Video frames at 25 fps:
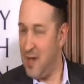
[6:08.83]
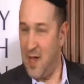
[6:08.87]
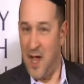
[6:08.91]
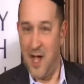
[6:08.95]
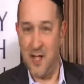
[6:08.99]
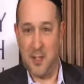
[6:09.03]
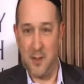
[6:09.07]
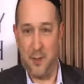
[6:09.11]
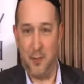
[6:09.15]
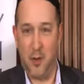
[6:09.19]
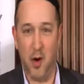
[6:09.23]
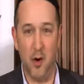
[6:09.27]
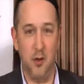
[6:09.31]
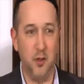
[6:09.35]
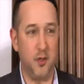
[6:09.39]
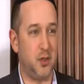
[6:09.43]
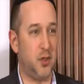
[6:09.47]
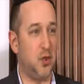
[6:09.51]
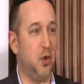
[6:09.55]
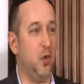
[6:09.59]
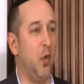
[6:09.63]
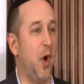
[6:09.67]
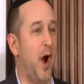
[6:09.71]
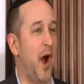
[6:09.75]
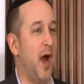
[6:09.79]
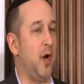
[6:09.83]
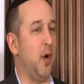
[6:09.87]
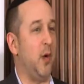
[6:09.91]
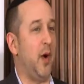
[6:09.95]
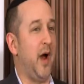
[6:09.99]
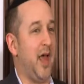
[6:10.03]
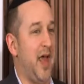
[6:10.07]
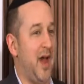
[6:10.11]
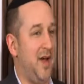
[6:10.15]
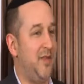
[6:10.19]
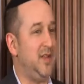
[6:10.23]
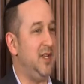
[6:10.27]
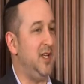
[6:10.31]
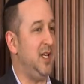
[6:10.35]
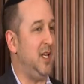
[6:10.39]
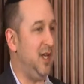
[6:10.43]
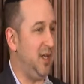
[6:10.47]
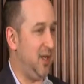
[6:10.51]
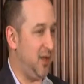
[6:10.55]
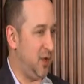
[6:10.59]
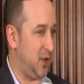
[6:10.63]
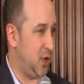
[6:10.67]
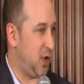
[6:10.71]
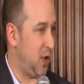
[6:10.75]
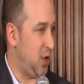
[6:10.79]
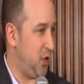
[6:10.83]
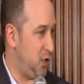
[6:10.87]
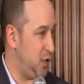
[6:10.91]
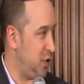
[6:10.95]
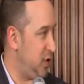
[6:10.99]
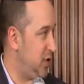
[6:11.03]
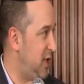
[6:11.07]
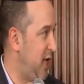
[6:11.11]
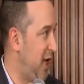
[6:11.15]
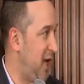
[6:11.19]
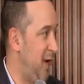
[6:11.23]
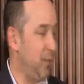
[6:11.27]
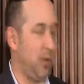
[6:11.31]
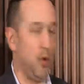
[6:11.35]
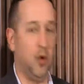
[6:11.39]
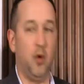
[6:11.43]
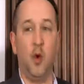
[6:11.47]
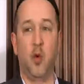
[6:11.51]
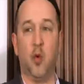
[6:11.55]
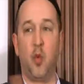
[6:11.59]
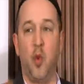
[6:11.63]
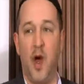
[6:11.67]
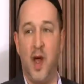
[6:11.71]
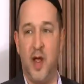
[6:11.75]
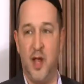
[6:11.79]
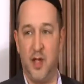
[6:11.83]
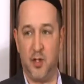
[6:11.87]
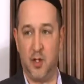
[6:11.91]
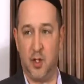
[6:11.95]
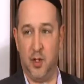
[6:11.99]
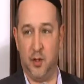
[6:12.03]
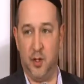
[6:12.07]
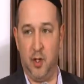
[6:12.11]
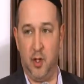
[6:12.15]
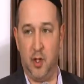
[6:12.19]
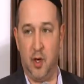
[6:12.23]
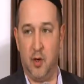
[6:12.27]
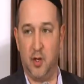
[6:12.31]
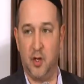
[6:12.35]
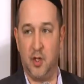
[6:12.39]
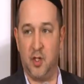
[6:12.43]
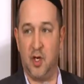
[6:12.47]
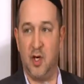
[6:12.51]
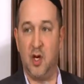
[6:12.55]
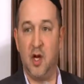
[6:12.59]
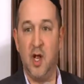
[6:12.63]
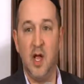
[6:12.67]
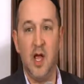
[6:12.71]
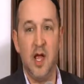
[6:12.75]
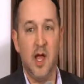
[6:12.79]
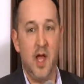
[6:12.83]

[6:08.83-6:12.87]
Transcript: As opposed to why do I have to eat at the kosher table or why is it only kosher?